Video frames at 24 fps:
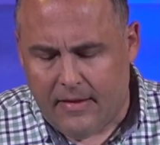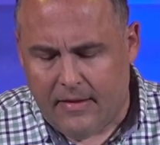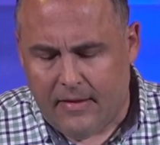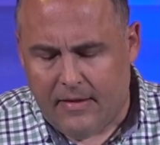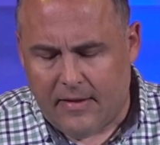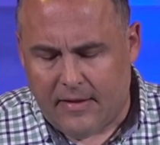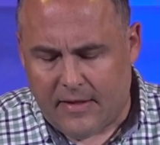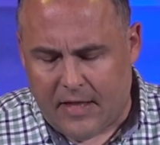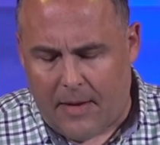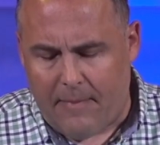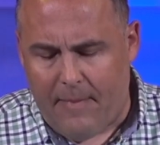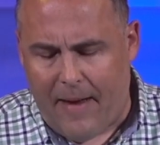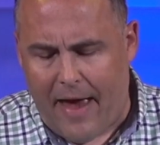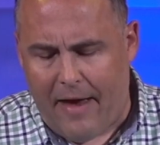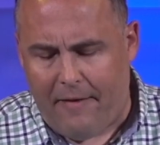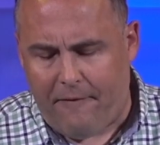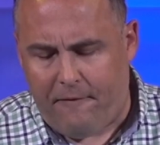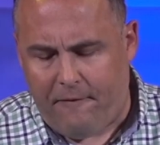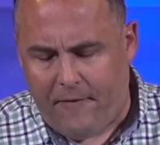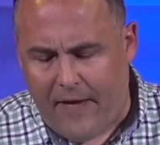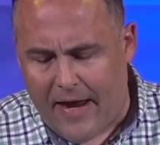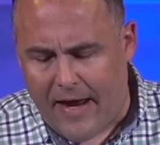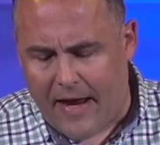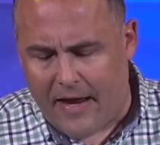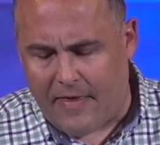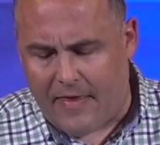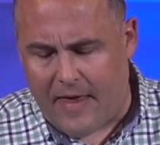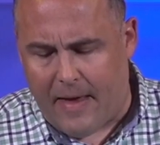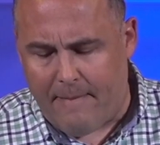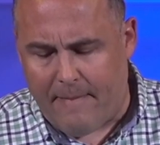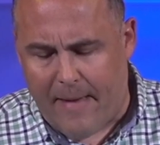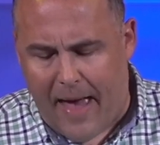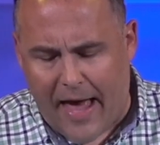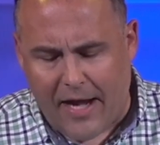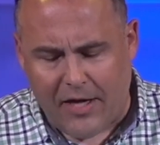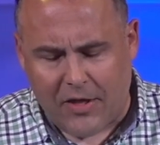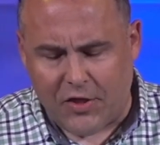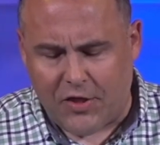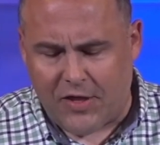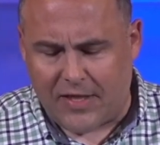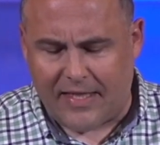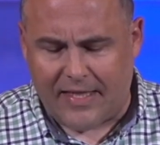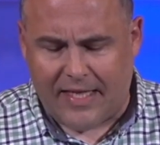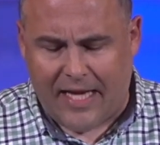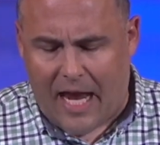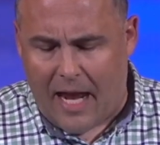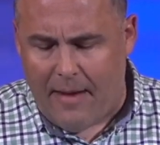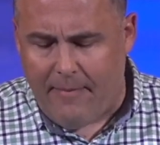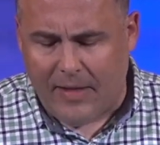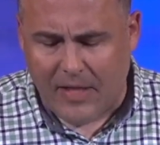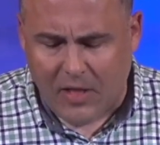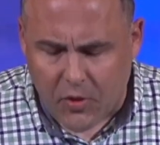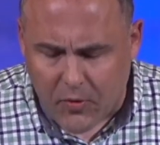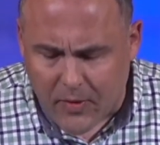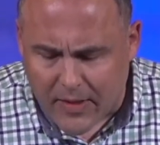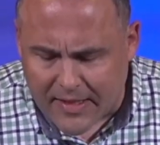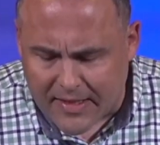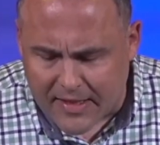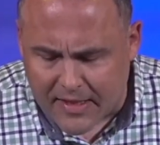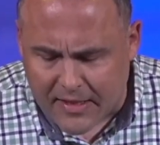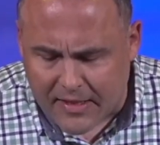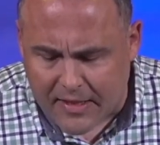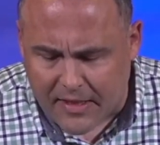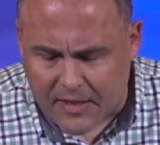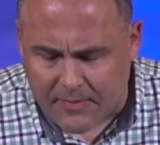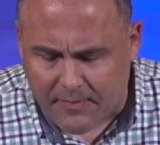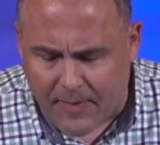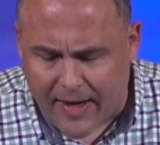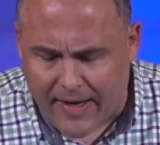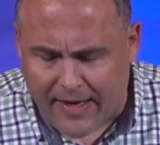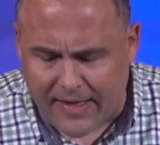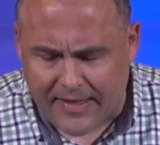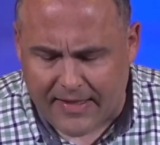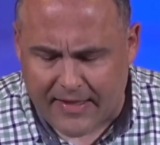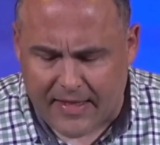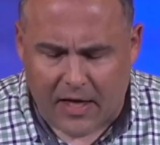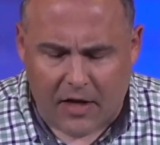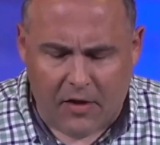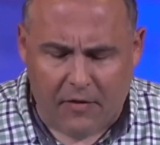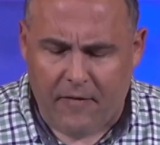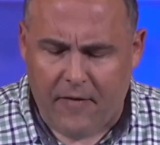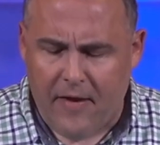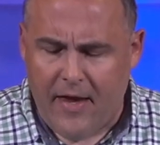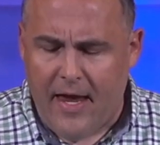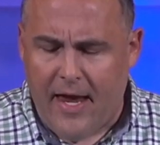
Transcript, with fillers: Some have faith that matter just came into existence by itself